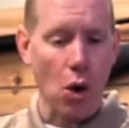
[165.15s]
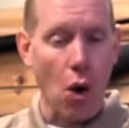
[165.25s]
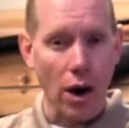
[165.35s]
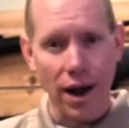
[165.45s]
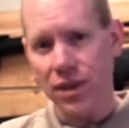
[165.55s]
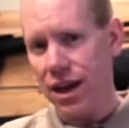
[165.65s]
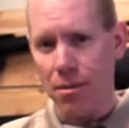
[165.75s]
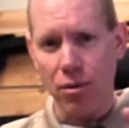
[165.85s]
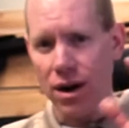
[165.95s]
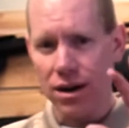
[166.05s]
or at the
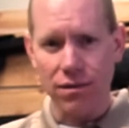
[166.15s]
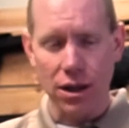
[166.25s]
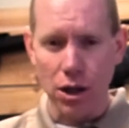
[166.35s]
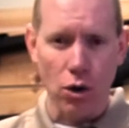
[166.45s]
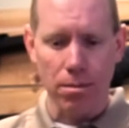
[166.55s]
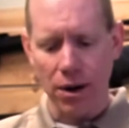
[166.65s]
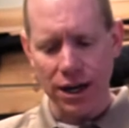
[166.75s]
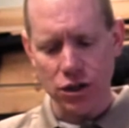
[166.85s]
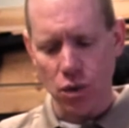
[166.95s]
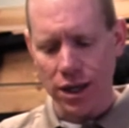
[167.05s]
upper end of the lower
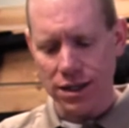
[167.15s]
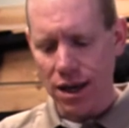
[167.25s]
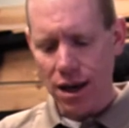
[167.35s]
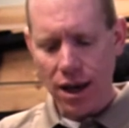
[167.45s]
priced ones.